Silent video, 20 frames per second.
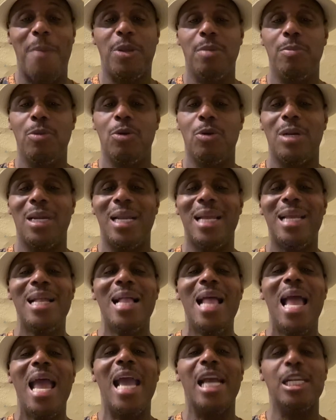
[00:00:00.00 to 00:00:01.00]
community
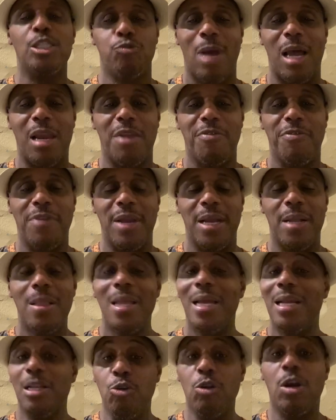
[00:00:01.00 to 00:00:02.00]
is relevant.
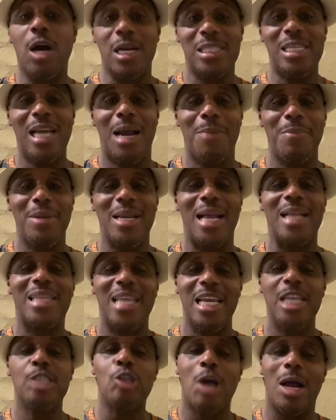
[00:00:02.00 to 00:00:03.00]
You're going to tell me that
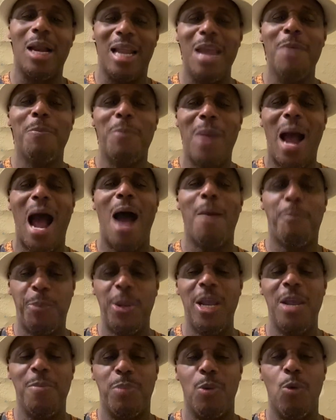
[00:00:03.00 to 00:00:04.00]
these are hip hop
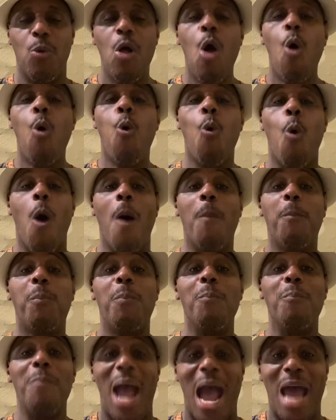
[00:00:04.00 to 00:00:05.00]
people who are
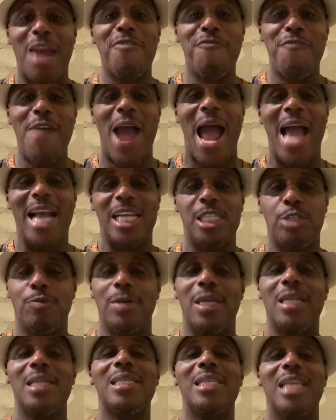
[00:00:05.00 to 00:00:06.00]

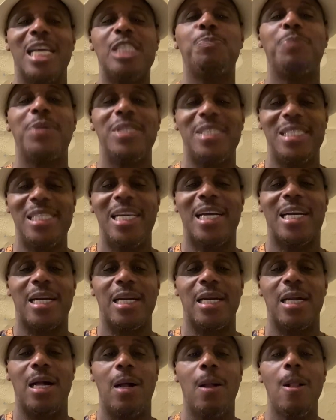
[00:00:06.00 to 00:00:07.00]
manufacturing this
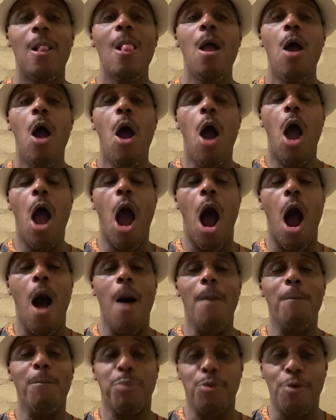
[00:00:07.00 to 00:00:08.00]
particular
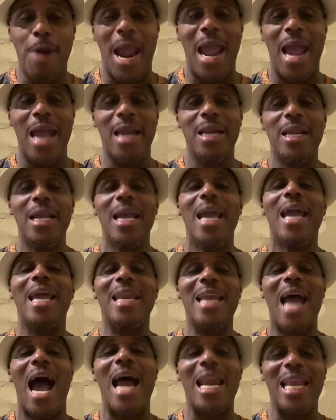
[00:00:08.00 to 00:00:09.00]
brand
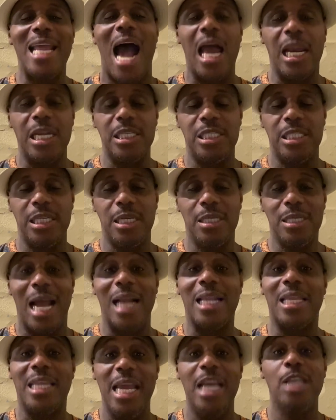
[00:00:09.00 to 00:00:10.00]
and ideology.
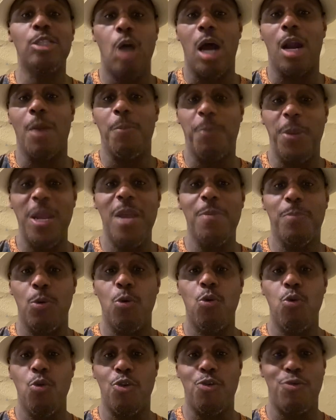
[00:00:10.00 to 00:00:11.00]
That these are the people
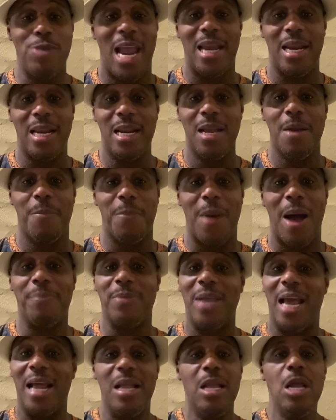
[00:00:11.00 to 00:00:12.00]
who created hip hop.
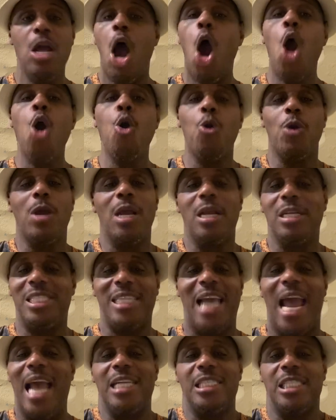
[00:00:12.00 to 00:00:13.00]
That Herc
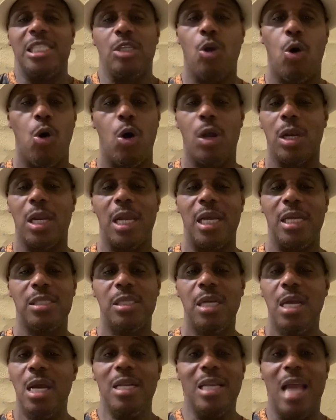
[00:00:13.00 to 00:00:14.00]
sanctioned all this.
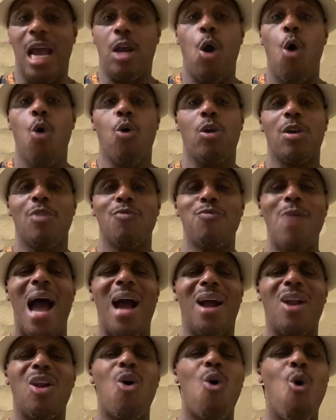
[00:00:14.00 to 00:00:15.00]
That Coke
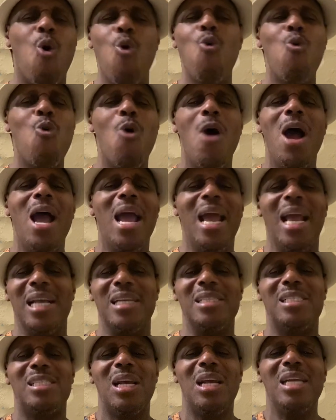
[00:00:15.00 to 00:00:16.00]
LaRock, who
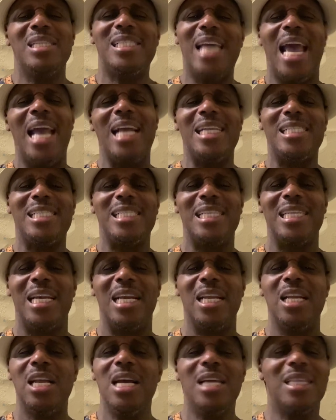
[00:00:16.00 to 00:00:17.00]
is
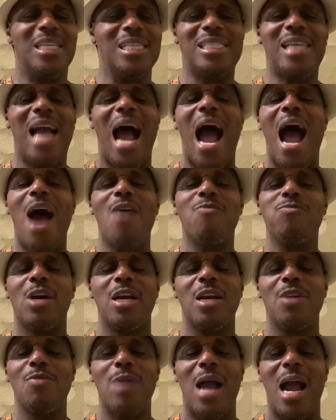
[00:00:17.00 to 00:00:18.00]
sanctioning this guy
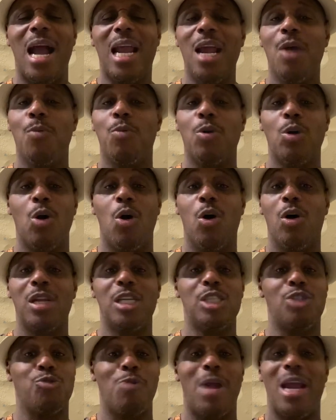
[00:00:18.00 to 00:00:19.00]
running around here with all
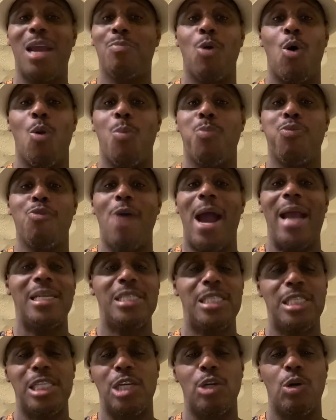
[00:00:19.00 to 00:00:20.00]
this rainbow bright
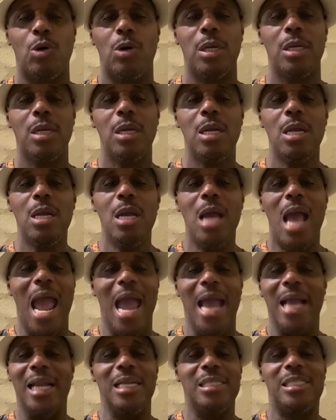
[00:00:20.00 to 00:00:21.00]
shit on
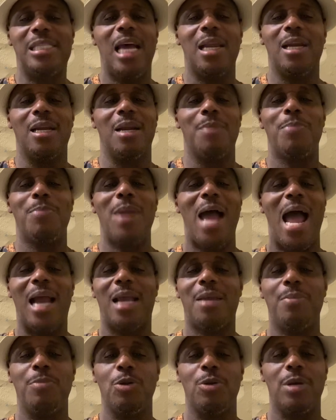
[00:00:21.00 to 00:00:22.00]
and telling the black
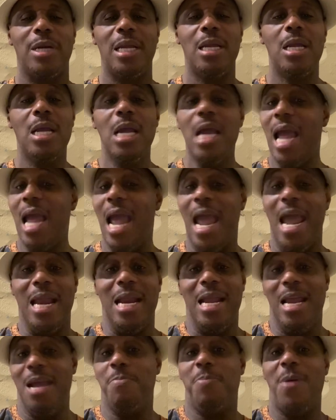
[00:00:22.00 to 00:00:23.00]
community and
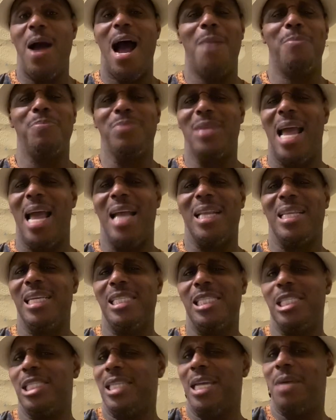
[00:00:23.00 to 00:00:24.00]
hip hop that this
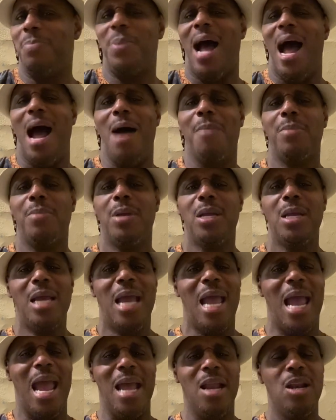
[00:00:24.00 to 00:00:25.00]
is hip hop.
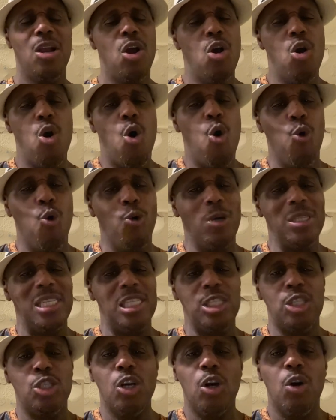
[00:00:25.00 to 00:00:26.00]
And who is
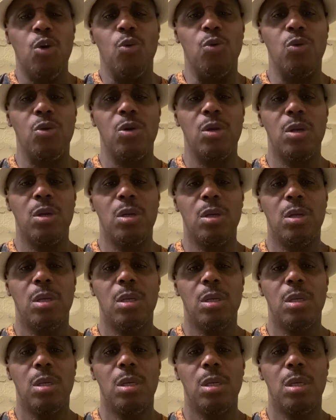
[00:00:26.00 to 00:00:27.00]
this dude?
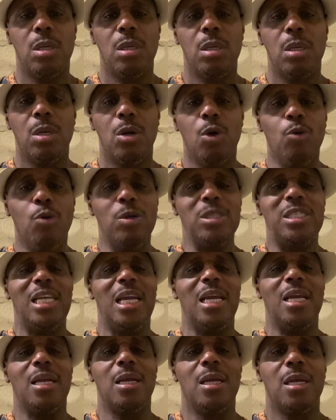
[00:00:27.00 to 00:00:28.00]
Who is
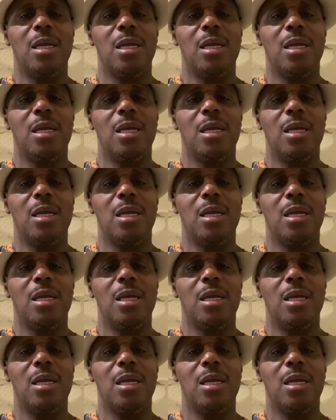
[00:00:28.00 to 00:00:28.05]
he?